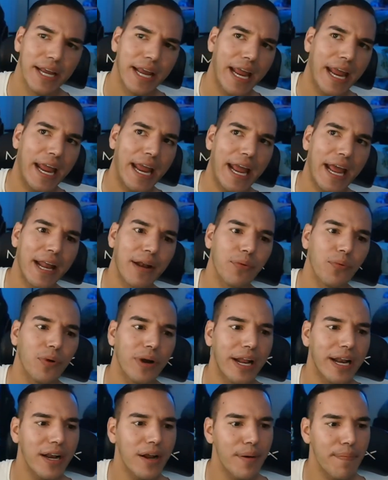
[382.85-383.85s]
And what
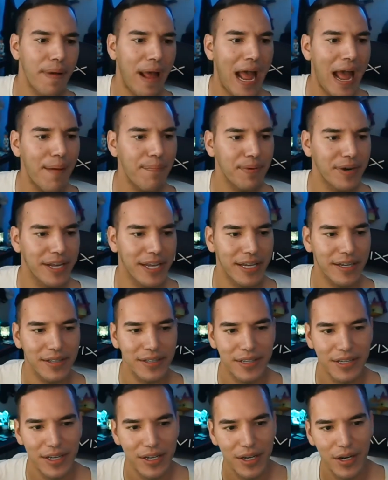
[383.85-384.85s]
ended up happening
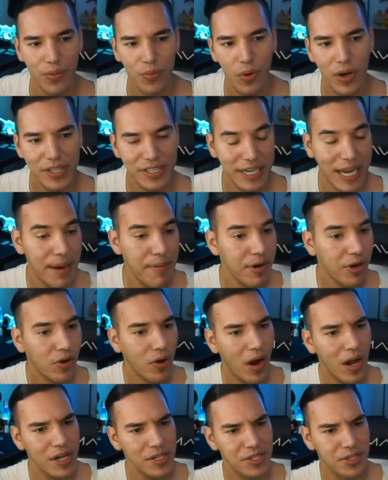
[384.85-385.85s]
was I came
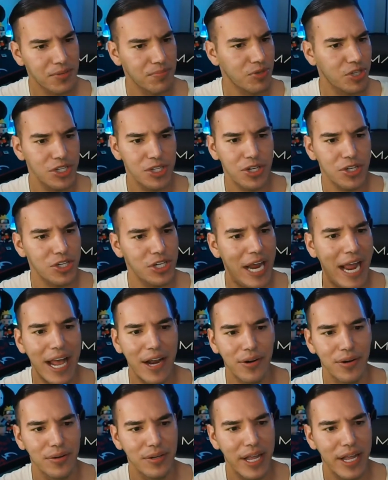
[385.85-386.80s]
across just her channel.